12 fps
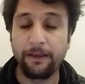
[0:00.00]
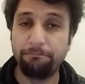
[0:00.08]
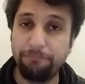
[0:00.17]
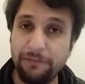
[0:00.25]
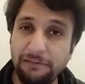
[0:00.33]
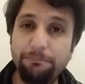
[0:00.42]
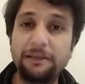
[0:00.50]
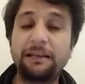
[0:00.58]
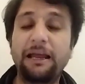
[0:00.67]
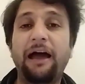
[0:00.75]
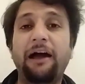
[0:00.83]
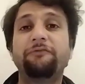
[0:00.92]
people
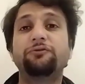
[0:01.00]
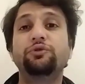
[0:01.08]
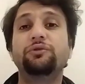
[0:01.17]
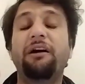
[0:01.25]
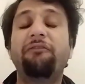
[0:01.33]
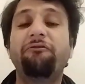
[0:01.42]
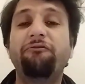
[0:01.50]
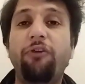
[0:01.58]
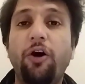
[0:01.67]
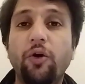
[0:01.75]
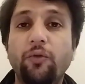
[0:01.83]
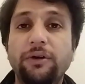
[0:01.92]
have to come
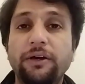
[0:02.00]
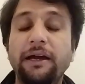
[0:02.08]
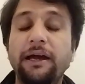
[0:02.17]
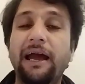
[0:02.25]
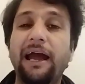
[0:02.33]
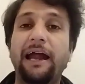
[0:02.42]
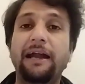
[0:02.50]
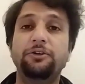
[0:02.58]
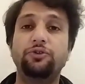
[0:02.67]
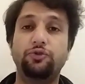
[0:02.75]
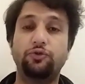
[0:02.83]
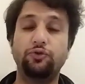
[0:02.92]
forward and
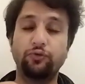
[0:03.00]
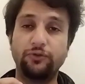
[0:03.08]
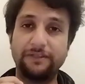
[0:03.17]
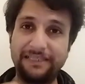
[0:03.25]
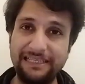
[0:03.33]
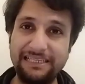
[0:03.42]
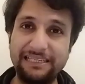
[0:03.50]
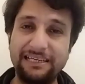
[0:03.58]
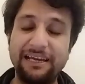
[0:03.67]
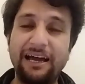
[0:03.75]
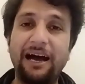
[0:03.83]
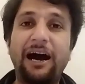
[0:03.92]
to see
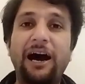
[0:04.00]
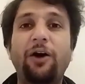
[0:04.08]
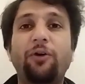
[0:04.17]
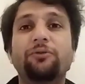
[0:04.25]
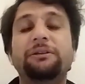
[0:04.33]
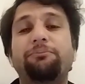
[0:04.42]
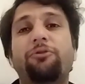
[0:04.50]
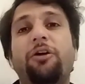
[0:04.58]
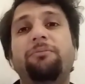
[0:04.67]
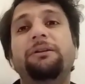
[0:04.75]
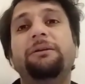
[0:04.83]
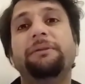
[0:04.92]
how the
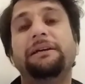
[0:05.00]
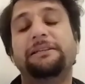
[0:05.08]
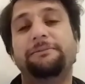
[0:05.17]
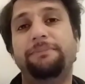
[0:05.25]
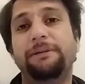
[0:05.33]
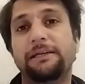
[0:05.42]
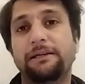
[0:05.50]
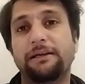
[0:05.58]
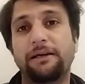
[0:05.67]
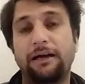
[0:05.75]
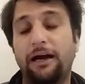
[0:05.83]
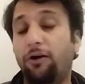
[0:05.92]
problem is being,
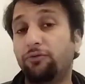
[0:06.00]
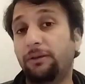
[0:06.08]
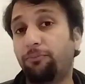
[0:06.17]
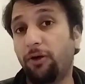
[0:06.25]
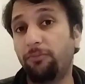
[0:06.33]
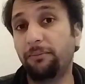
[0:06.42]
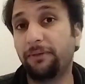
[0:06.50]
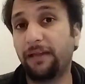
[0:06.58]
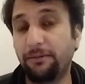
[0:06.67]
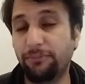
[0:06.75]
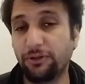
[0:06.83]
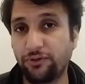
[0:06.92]
how the problem
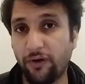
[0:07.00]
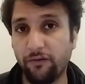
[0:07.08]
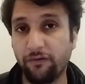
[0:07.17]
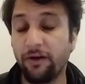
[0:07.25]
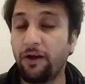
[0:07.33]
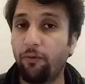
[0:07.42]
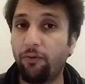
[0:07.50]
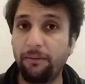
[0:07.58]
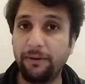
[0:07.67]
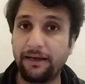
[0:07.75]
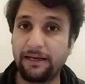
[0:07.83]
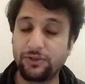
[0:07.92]
can be solved. Why?
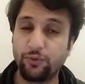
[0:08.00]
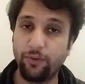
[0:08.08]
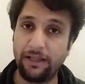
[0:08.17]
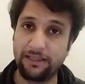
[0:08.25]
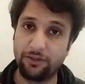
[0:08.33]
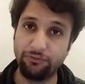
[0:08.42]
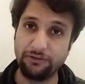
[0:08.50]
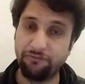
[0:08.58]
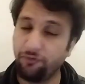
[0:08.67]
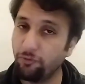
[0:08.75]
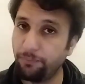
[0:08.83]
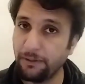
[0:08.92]
Because wealth with
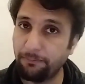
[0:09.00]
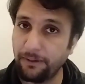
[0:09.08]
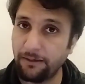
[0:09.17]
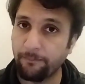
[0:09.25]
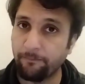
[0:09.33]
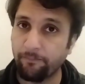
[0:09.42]
few people